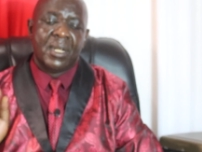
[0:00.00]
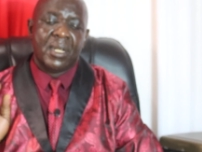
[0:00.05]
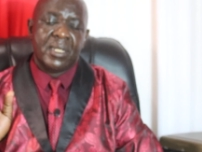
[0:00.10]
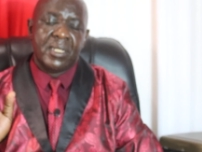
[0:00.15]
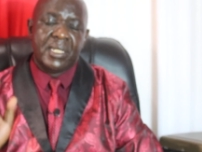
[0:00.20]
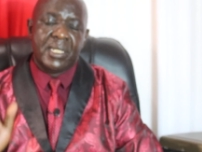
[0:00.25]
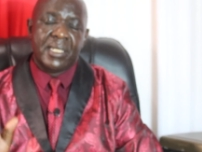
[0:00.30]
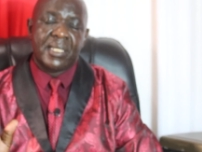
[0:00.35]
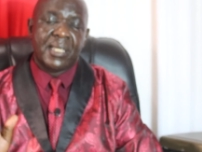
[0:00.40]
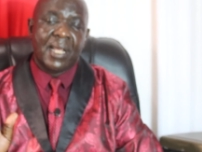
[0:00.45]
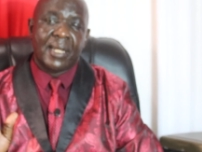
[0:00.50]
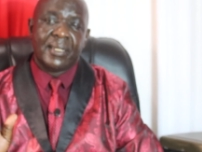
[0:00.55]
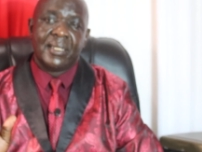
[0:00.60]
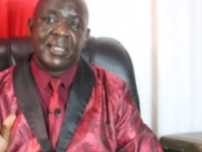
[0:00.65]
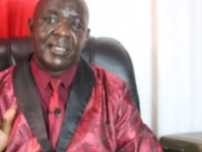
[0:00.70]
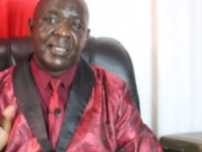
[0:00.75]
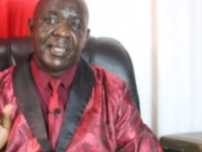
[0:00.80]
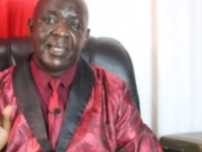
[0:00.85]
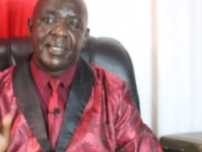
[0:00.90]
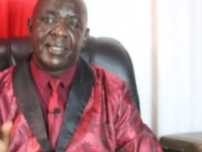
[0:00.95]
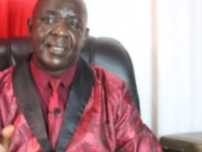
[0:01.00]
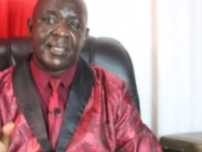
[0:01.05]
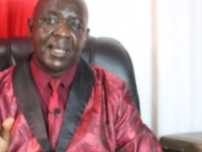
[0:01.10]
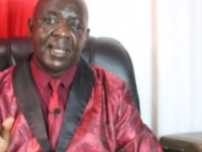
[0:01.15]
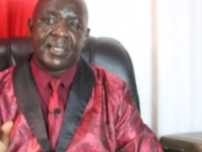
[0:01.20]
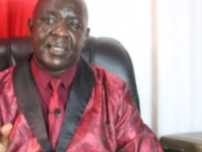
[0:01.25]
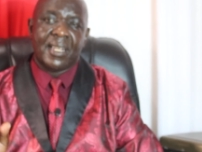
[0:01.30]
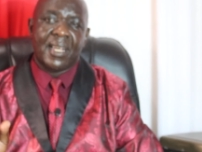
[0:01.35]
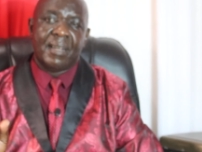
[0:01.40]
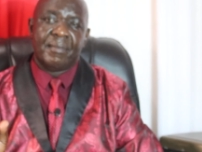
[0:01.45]
These are the things
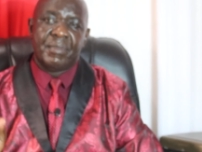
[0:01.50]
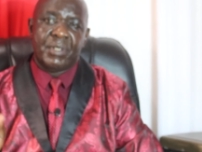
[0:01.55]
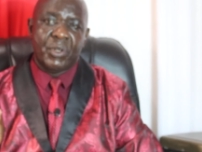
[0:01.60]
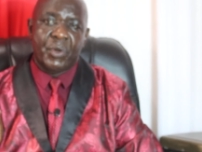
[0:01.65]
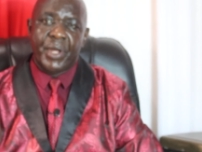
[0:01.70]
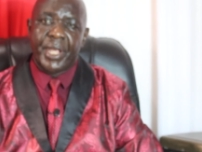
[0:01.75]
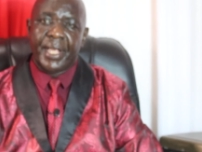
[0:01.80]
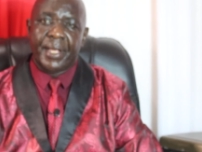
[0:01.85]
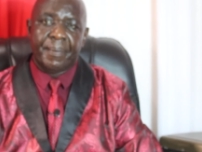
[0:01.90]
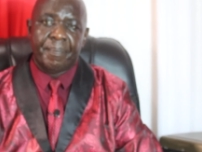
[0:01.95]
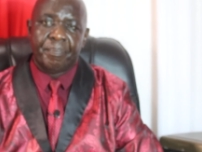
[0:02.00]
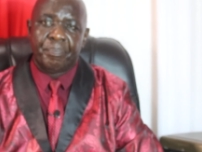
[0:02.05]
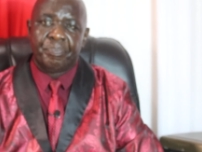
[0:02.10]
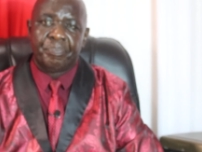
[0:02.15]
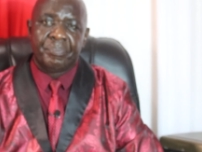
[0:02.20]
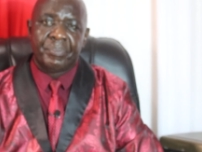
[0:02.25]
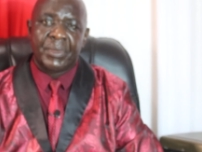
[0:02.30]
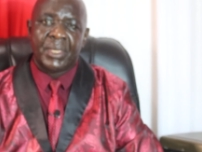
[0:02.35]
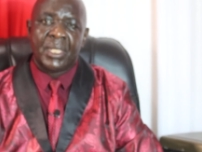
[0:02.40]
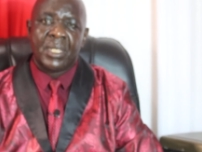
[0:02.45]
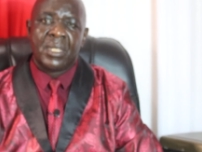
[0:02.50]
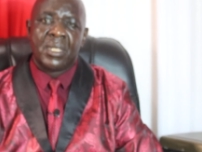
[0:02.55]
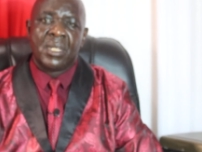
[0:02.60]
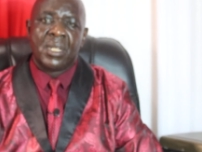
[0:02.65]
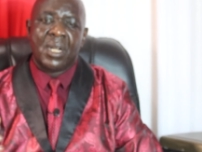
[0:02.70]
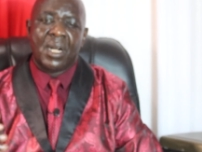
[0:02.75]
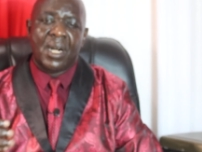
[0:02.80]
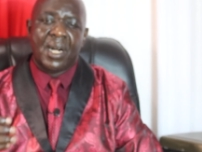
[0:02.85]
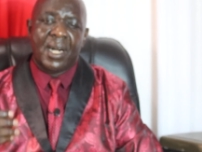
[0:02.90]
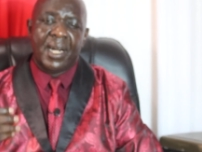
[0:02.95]
that I'm doing.
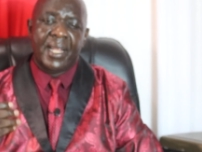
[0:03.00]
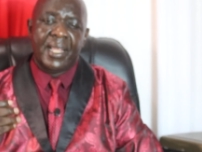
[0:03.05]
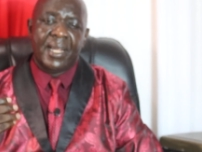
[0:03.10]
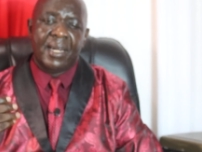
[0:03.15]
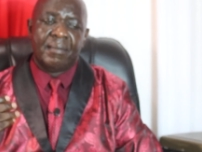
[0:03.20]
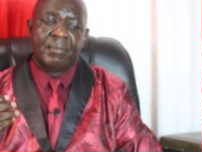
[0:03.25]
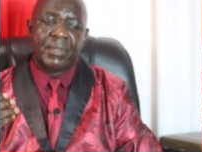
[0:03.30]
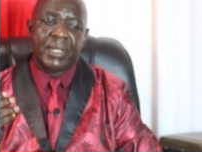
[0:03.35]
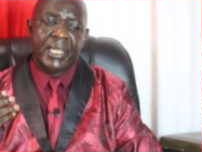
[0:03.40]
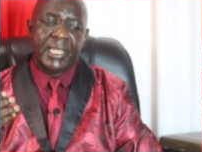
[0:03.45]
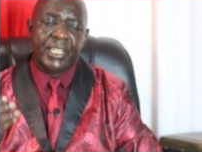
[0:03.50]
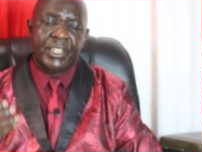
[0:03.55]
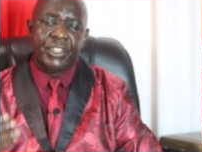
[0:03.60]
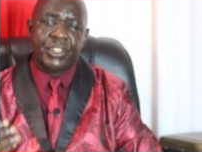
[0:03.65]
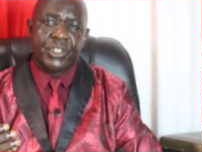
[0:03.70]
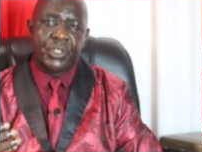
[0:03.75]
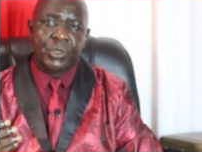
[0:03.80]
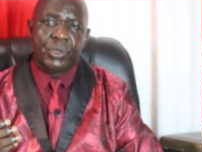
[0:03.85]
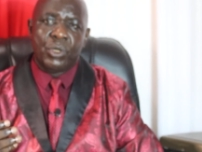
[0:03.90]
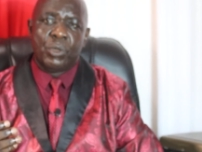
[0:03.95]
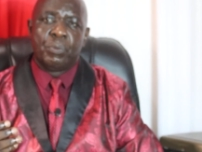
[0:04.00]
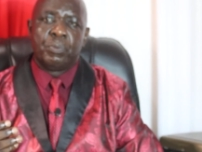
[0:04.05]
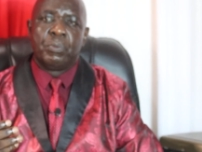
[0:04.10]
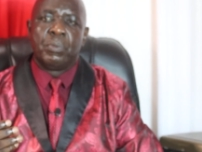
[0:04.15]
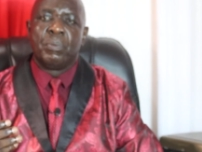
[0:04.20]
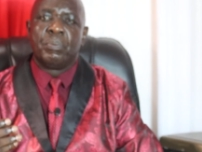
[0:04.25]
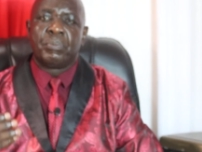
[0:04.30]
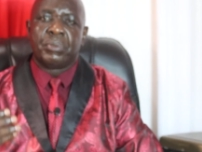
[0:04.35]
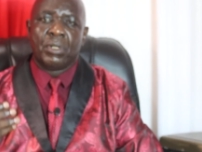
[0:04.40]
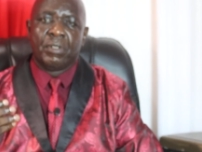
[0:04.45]
I am
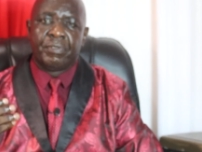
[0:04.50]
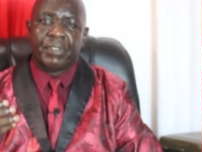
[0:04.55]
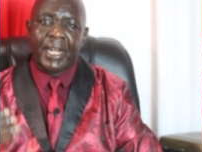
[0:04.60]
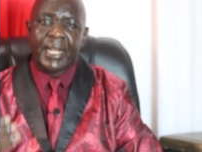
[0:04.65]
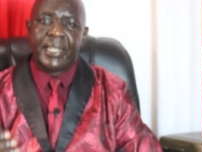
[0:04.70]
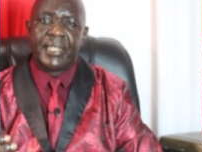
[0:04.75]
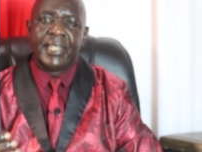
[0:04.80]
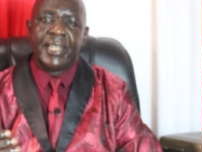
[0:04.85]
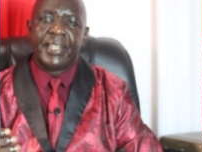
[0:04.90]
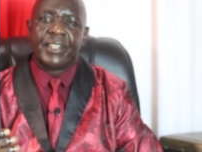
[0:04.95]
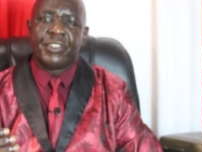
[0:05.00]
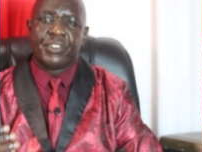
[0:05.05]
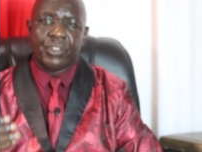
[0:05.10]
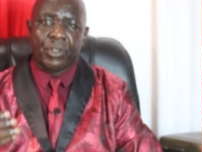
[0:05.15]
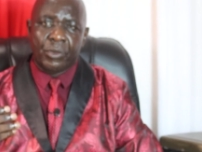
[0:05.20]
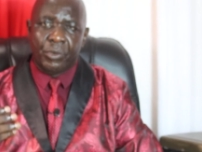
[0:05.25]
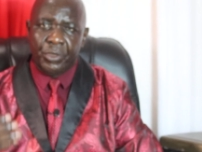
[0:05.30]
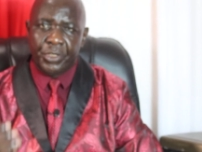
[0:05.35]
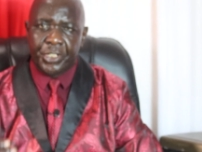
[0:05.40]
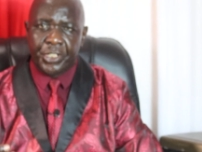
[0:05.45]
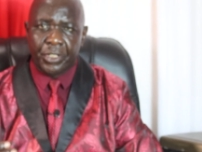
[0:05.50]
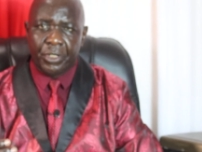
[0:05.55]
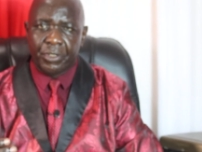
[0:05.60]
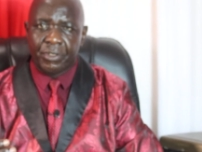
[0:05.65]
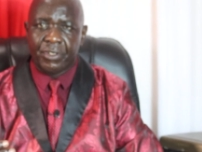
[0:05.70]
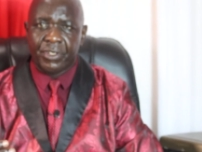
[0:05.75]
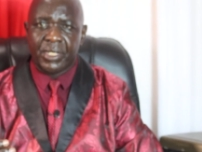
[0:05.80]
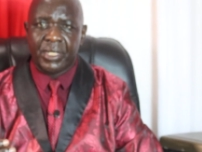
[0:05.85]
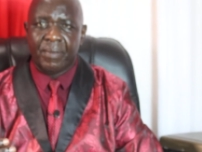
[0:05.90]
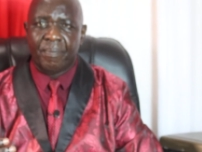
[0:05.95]
into providing
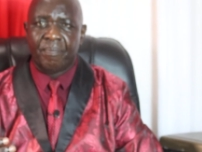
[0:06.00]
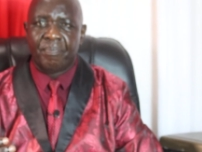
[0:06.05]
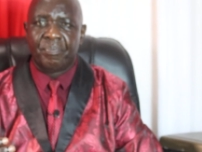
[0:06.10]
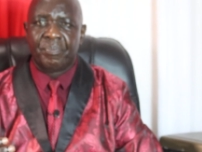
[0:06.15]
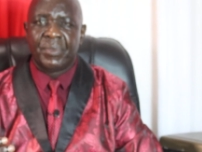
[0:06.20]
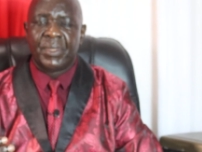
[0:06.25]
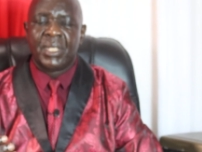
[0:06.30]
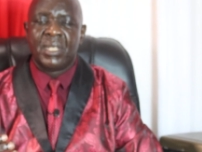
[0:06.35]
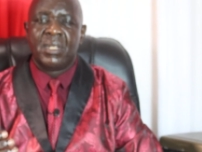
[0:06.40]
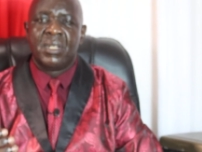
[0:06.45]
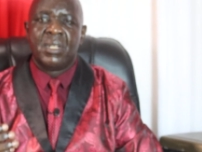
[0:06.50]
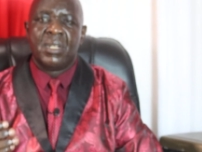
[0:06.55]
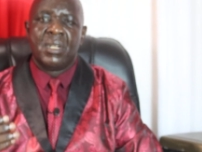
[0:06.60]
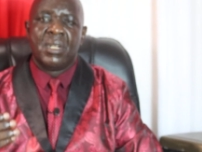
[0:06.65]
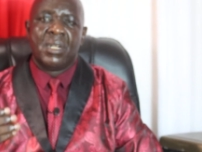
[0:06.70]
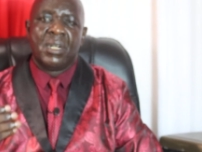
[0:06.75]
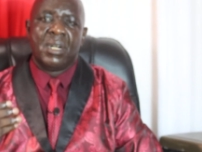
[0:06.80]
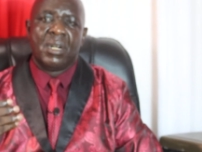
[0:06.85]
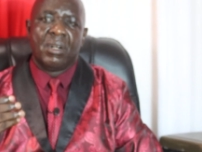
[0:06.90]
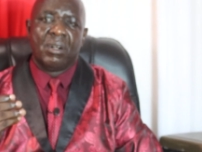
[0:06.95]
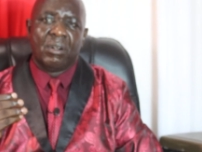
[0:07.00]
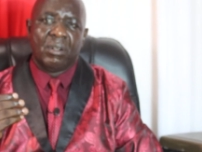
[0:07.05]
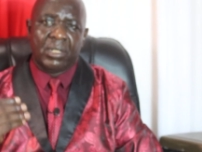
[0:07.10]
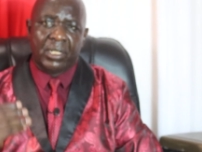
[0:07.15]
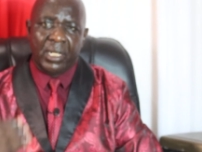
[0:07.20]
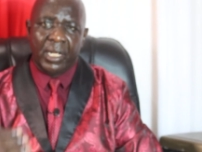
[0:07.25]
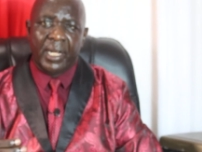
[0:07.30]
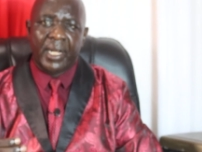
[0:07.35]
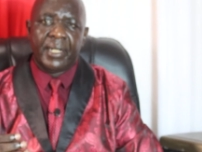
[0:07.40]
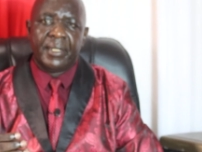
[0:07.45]
solutions.
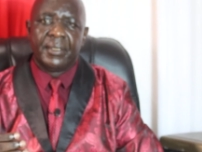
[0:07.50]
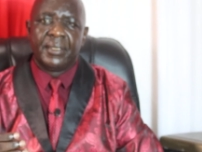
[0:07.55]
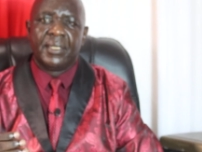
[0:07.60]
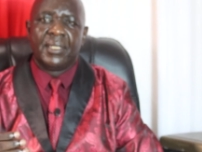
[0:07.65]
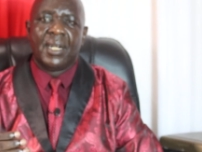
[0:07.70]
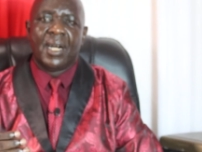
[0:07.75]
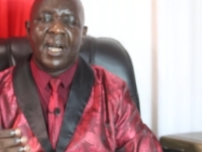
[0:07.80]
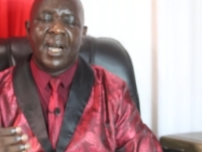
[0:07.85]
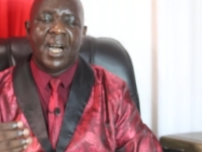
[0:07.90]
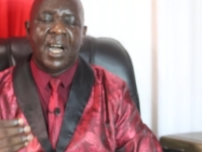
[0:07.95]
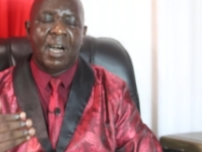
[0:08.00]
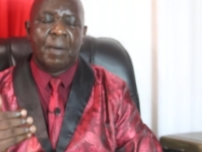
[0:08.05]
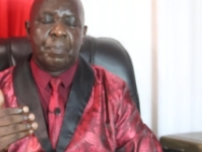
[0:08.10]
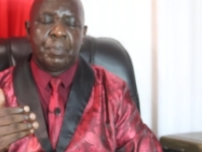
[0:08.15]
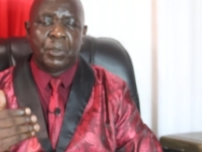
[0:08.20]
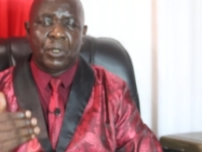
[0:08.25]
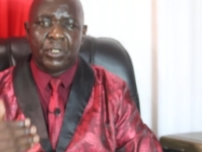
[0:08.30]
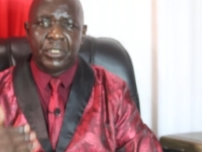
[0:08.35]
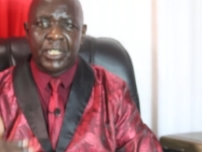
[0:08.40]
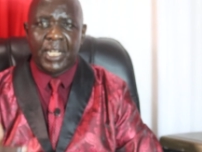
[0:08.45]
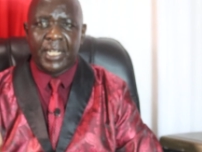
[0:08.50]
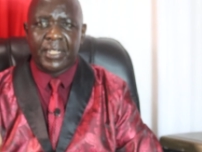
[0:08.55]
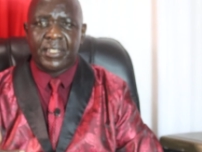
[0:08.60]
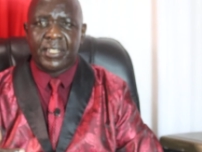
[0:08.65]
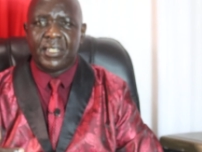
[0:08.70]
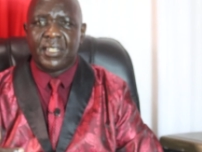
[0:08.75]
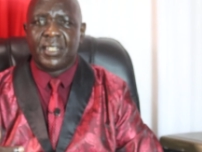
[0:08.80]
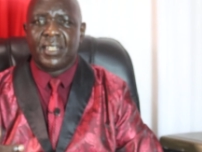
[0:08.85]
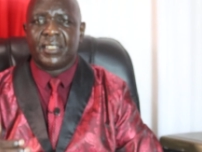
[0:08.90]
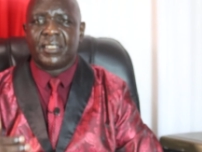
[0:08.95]
Okay? I have
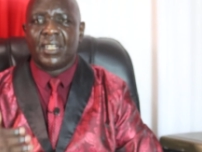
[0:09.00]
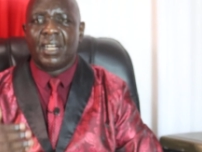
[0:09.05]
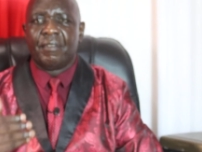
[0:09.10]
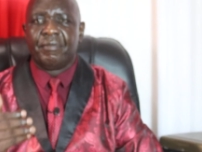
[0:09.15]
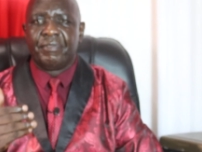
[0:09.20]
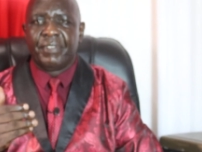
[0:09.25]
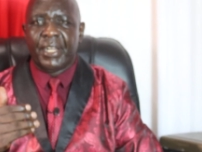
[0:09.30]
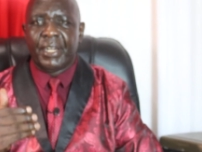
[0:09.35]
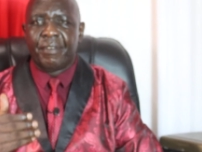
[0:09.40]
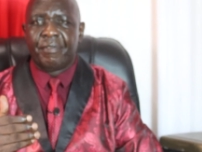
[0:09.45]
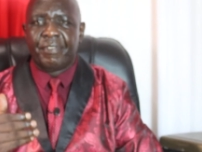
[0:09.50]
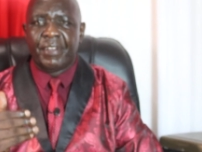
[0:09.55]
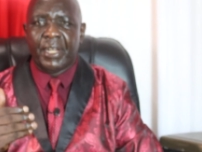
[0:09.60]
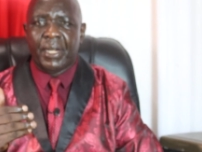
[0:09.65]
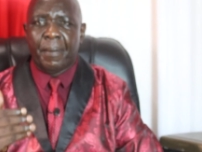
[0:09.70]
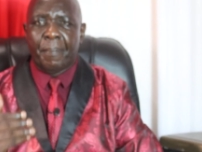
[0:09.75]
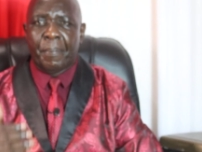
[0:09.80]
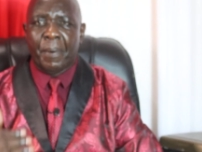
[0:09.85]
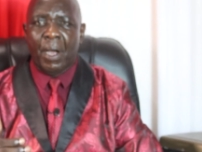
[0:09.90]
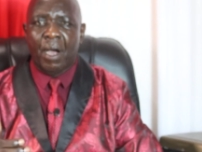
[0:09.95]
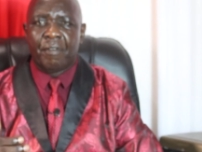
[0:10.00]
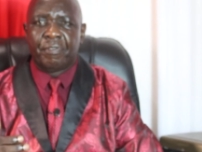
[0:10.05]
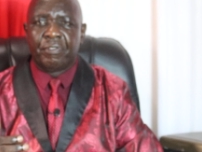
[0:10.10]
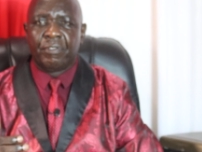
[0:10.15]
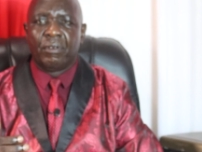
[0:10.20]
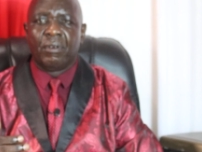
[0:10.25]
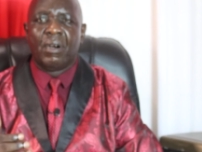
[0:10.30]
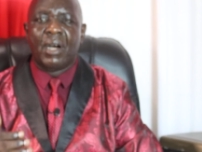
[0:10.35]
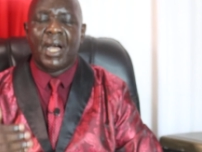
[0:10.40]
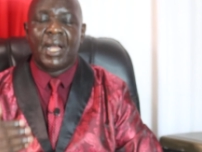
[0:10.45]
products that are very, very
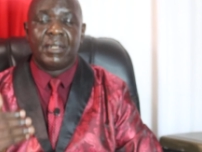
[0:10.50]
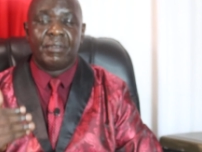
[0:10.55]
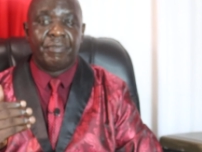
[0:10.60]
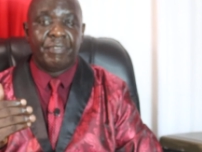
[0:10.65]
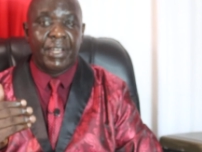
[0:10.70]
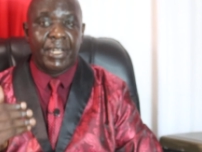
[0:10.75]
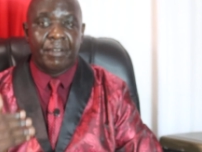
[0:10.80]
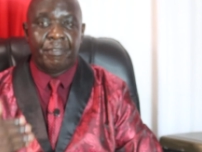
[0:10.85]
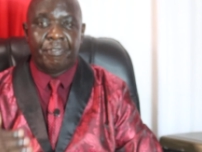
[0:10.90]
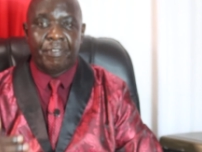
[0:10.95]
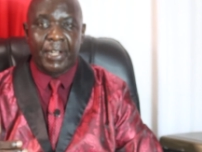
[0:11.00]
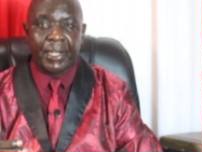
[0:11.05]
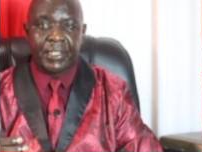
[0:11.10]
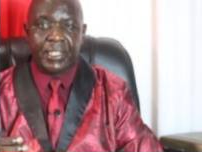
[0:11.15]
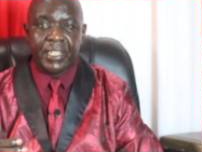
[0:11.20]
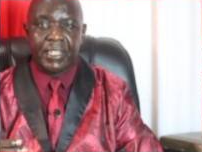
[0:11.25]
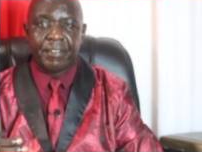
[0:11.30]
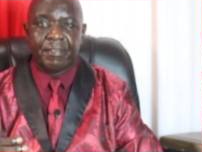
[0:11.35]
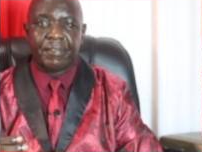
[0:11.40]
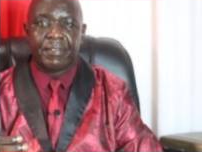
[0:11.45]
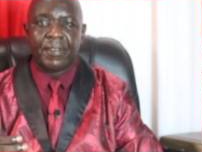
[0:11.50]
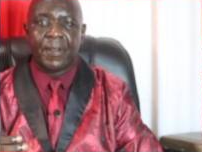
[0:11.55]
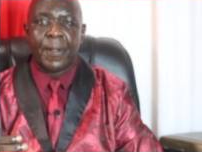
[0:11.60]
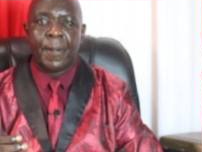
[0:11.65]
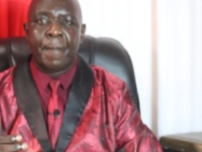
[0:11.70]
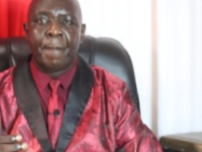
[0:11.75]
powerful and very effective.